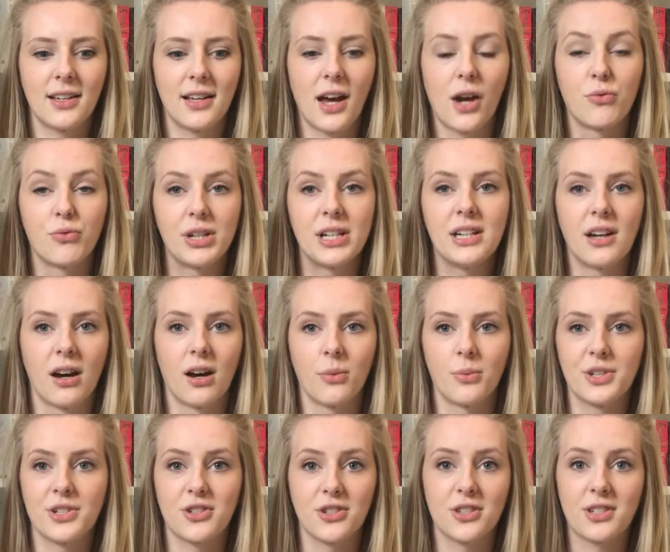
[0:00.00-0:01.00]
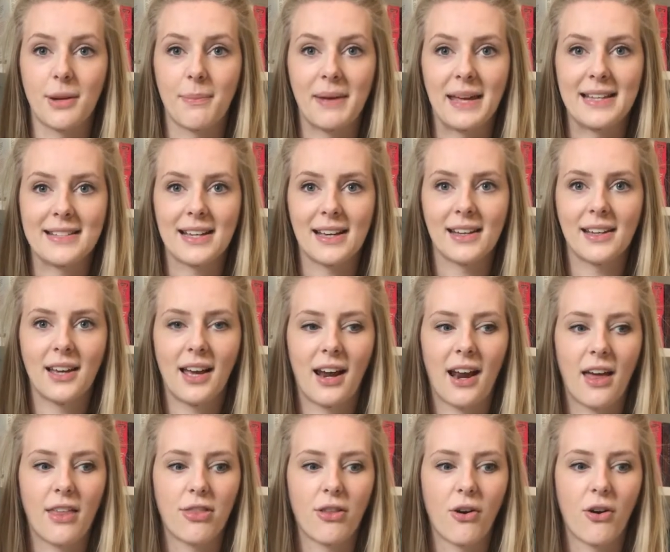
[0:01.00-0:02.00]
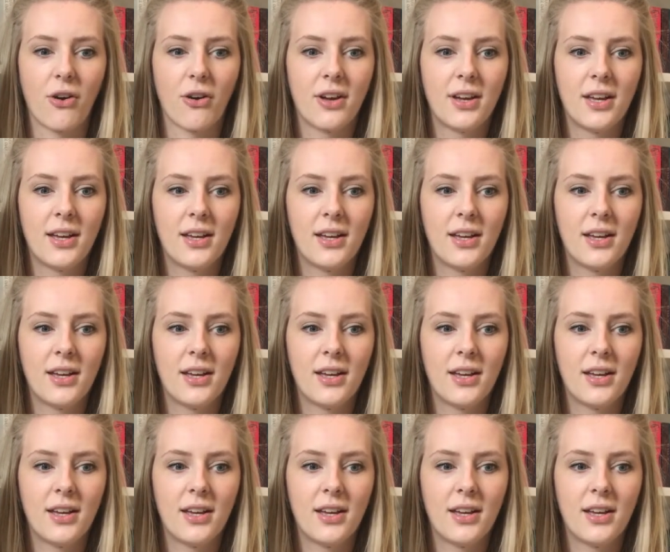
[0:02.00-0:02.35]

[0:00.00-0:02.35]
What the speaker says: arena was just amazing, and I thought